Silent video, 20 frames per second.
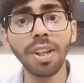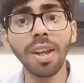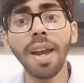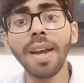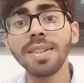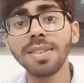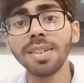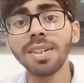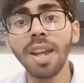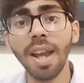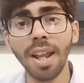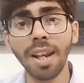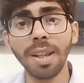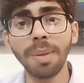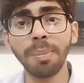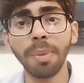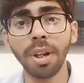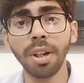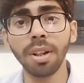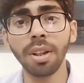acid
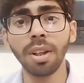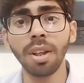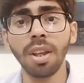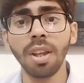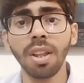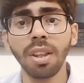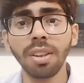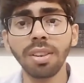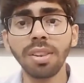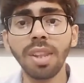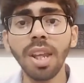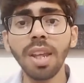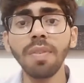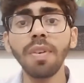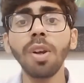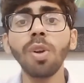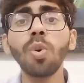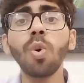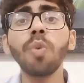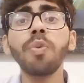element, they will
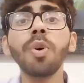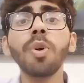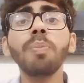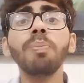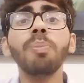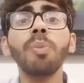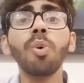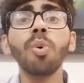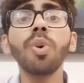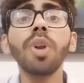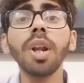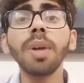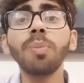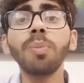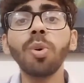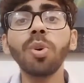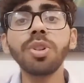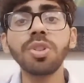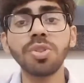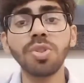go for more and
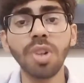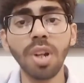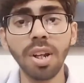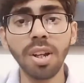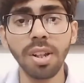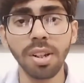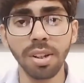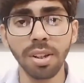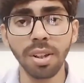more struggle.